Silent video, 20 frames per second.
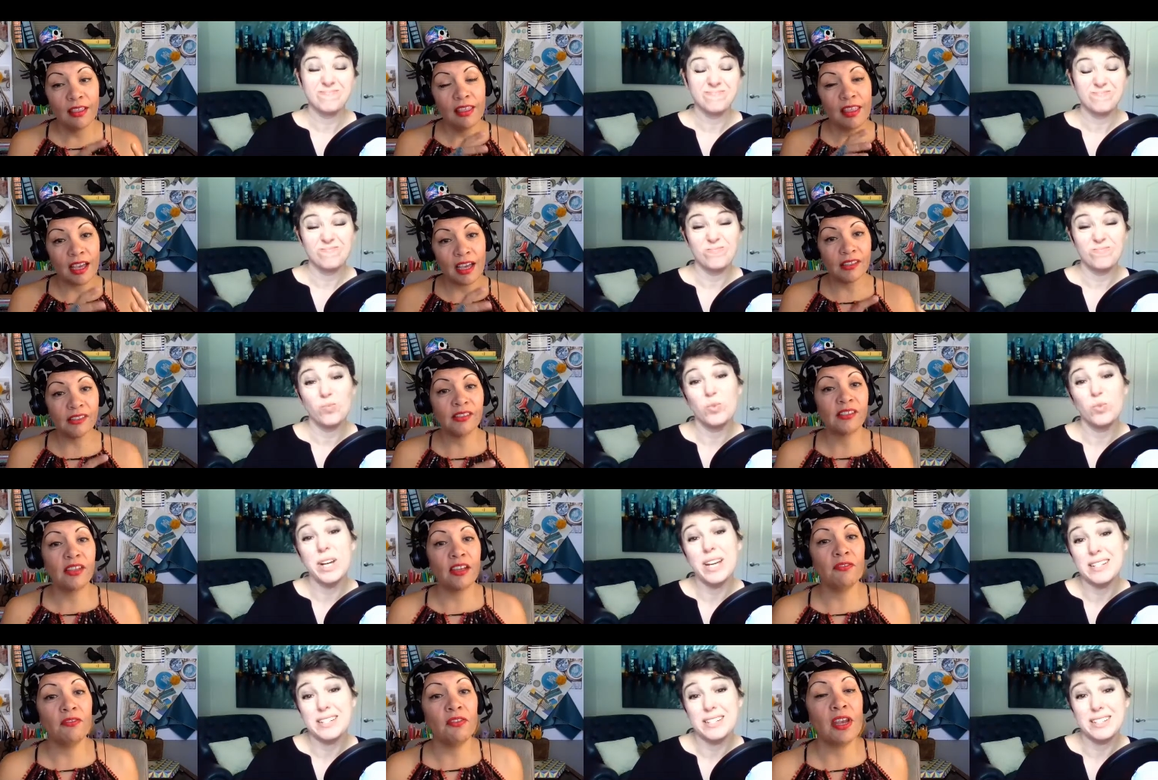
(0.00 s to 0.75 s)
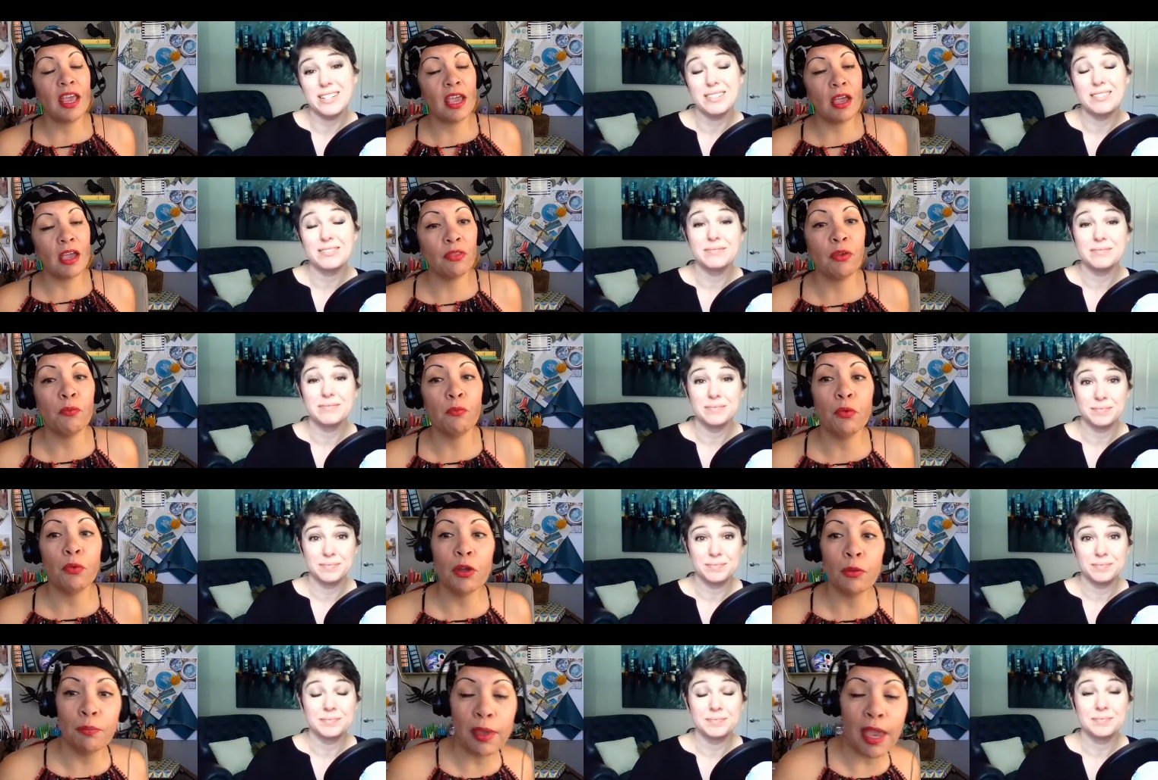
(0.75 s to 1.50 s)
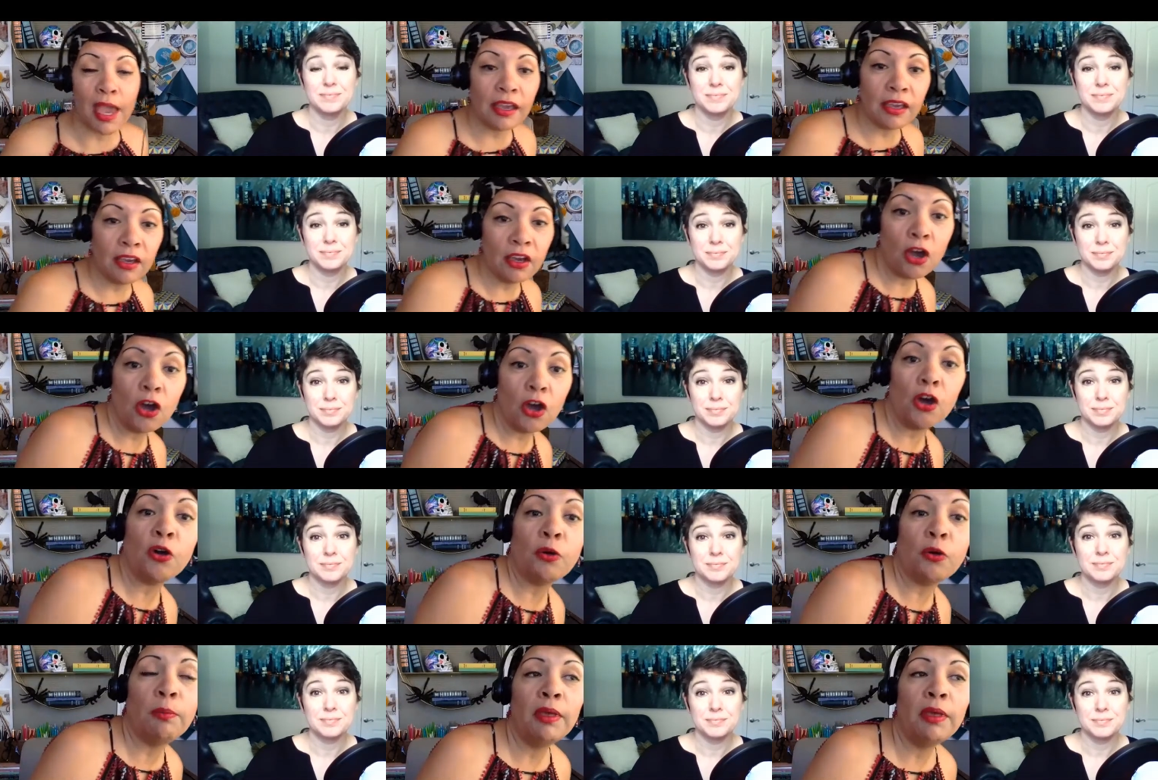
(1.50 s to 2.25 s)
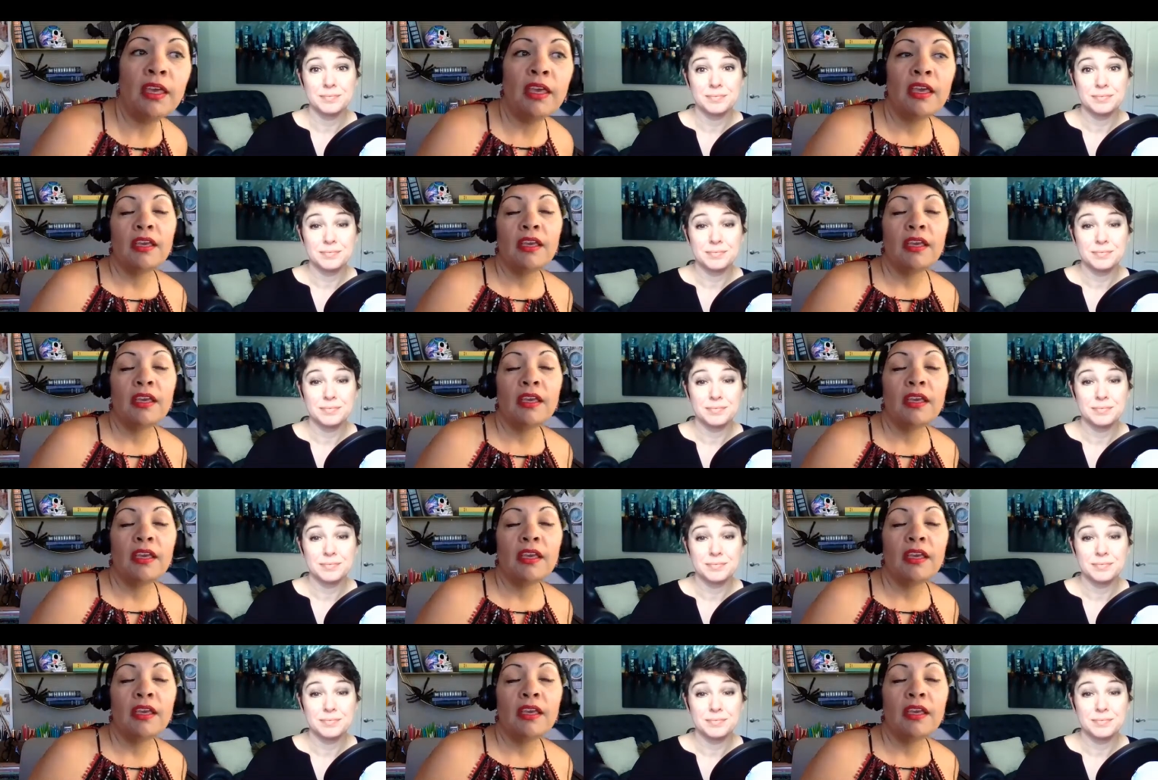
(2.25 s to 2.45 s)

Speaker 1: that stuff now that we're back home